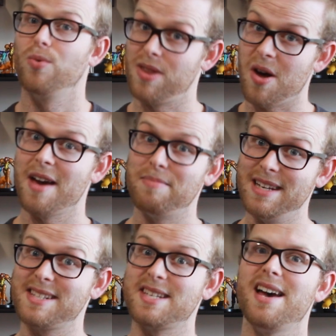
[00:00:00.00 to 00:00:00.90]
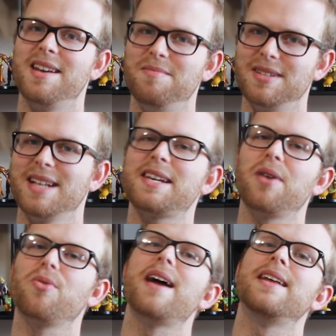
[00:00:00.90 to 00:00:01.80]
With all that being said, let's
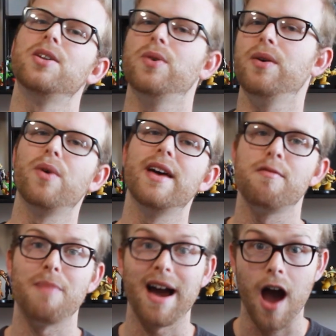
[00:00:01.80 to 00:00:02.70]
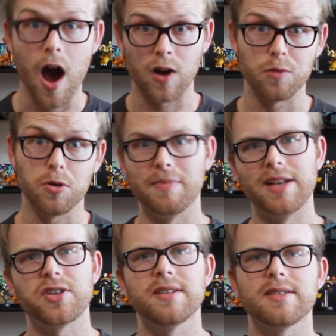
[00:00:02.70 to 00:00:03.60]
get right into it with my honorable
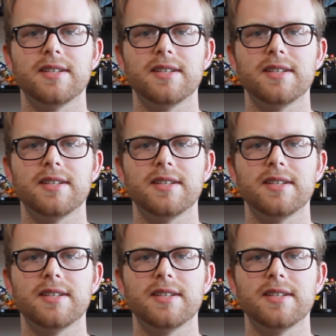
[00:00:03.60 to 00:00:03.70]
mentions.